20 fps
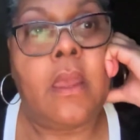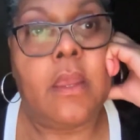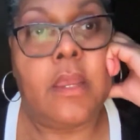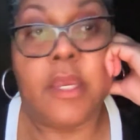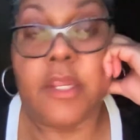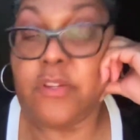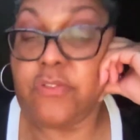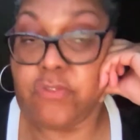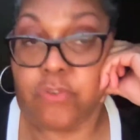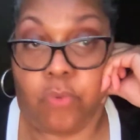
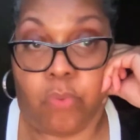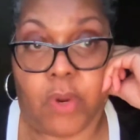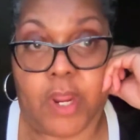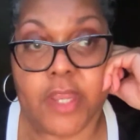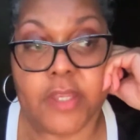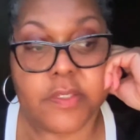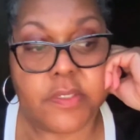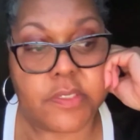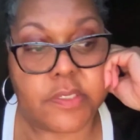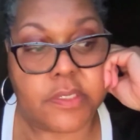It is
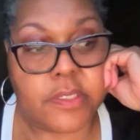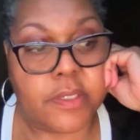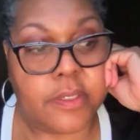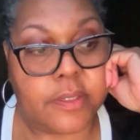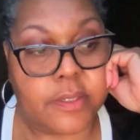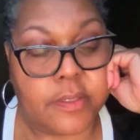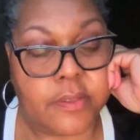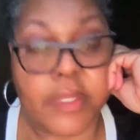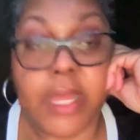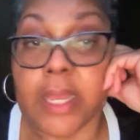grace
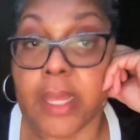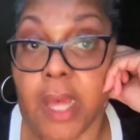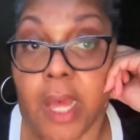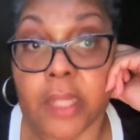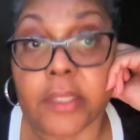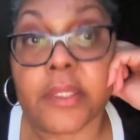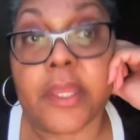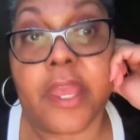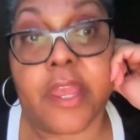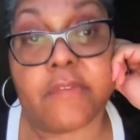that
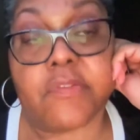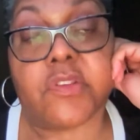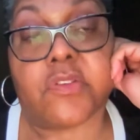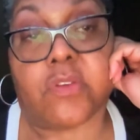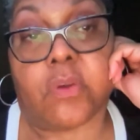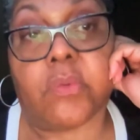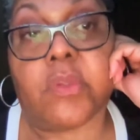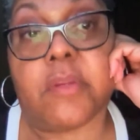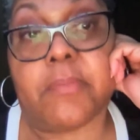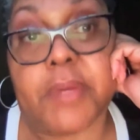God gave his
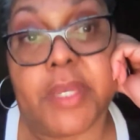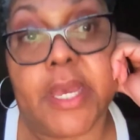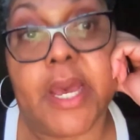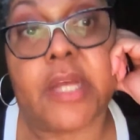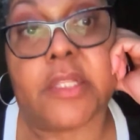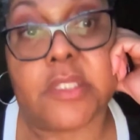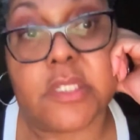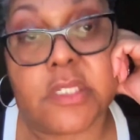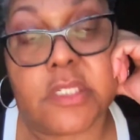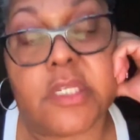only
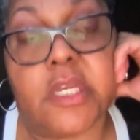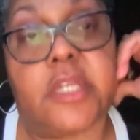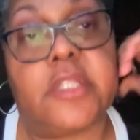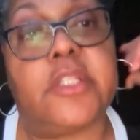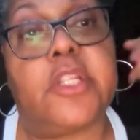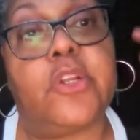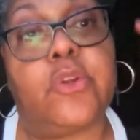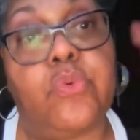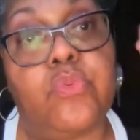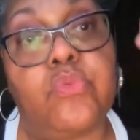begotten Son,
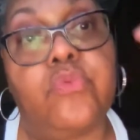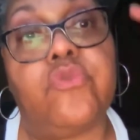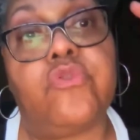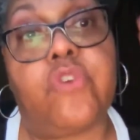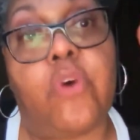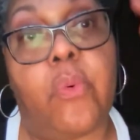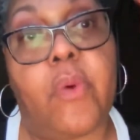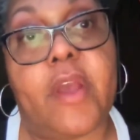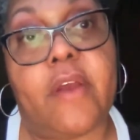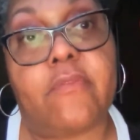that
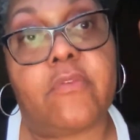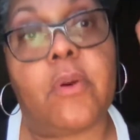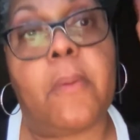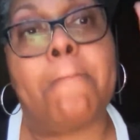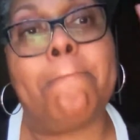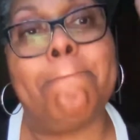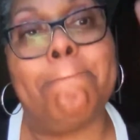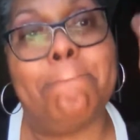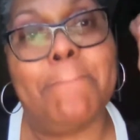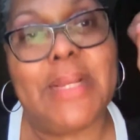whosoever
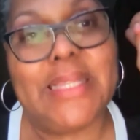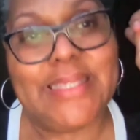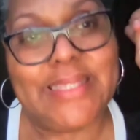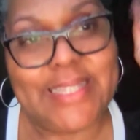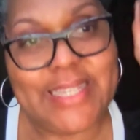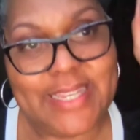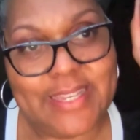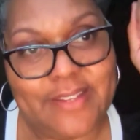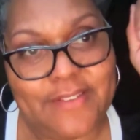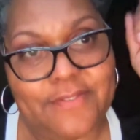
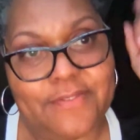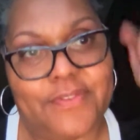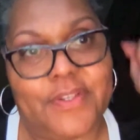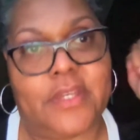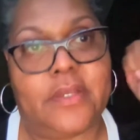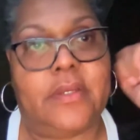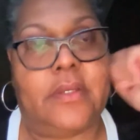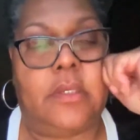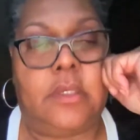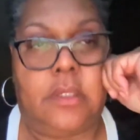believe
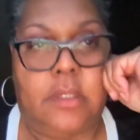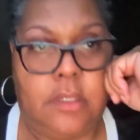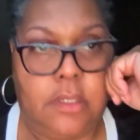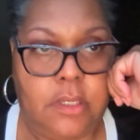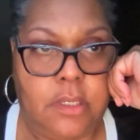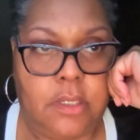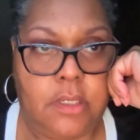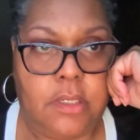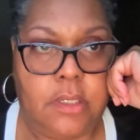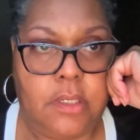
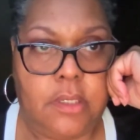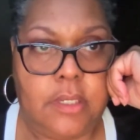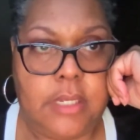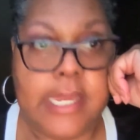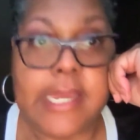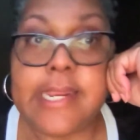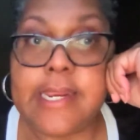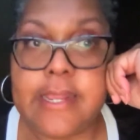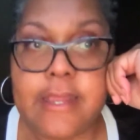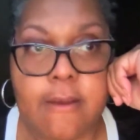
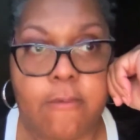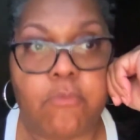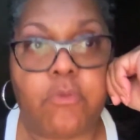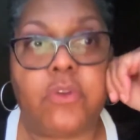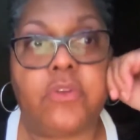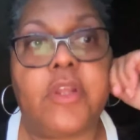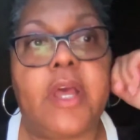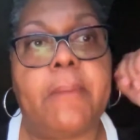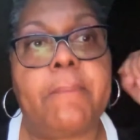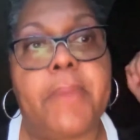in him will
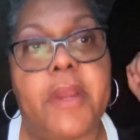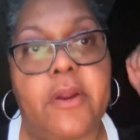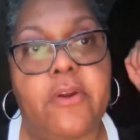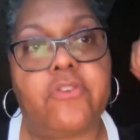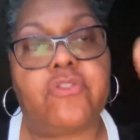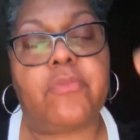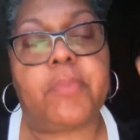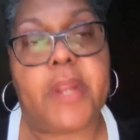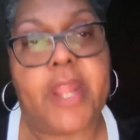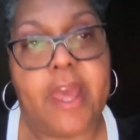not
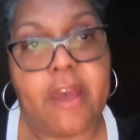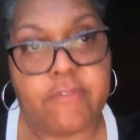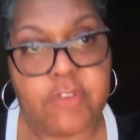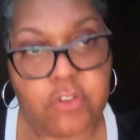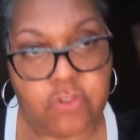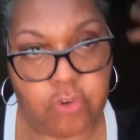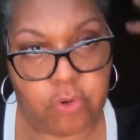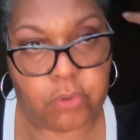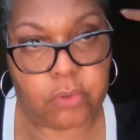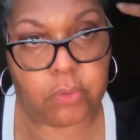perish but have
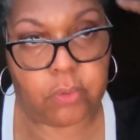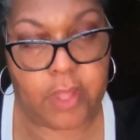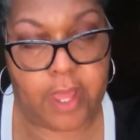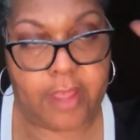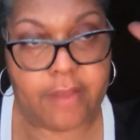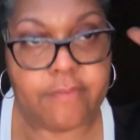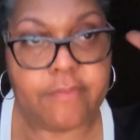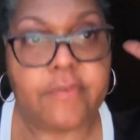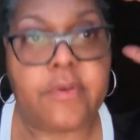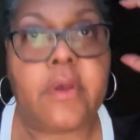eternal
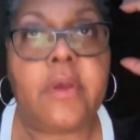life.